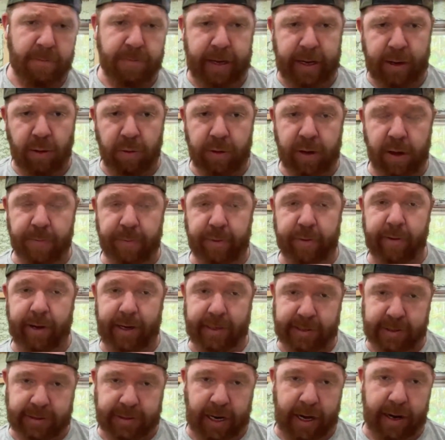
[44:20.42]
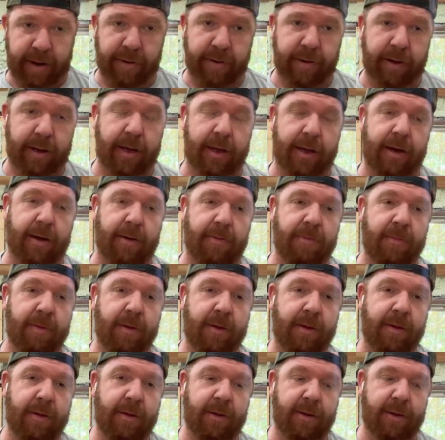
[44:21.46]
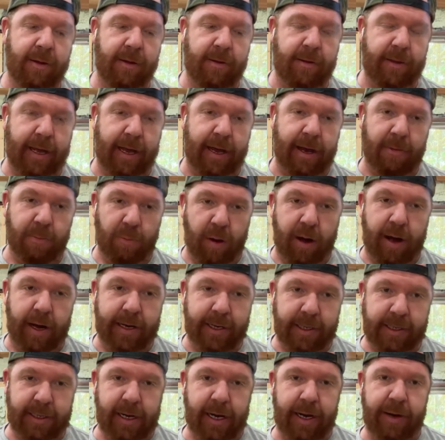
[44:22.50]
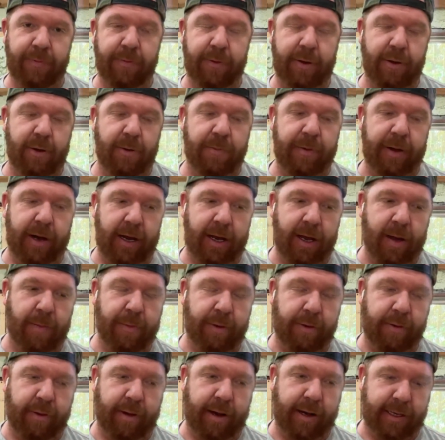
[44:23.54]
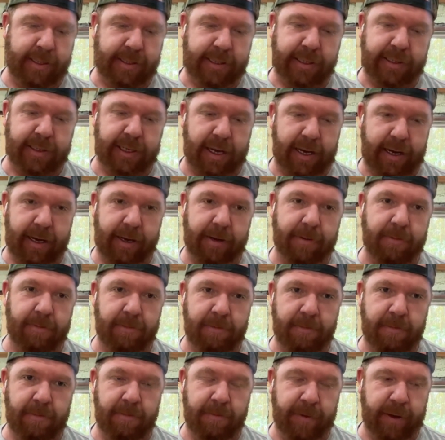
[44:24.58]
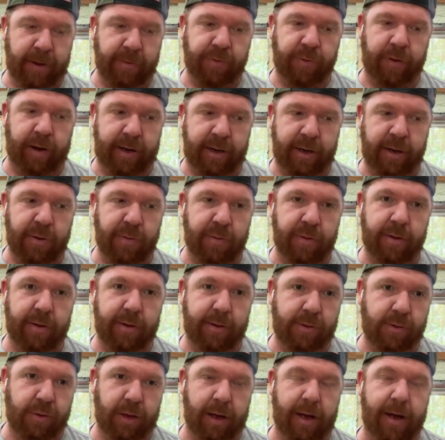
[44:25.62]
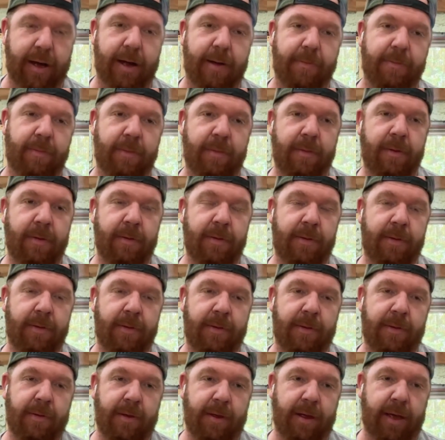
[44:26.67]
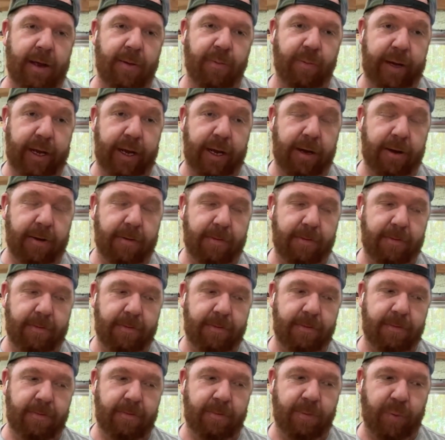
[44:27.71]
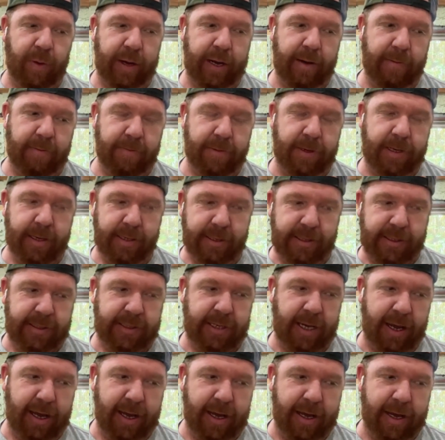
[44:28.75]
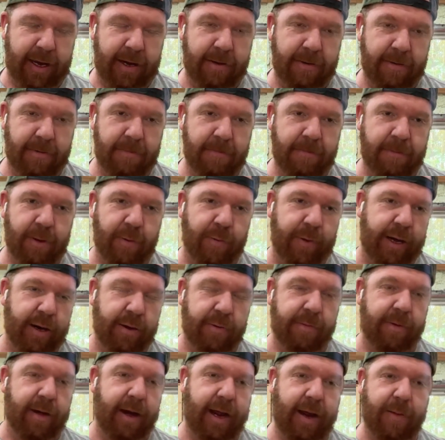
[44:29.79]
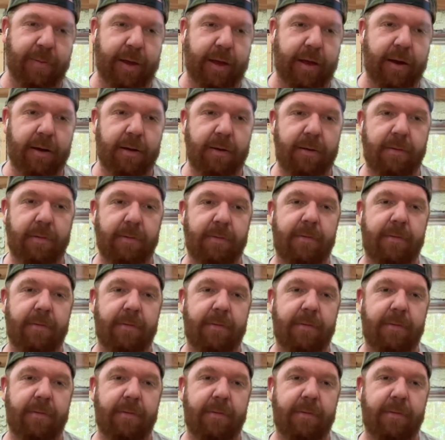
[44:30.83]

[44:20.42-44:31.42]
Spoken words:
They don't come across as arrogant. They walk a tightrope and they come across as like they're trying to do a good job. And we can see it, but we don't name it.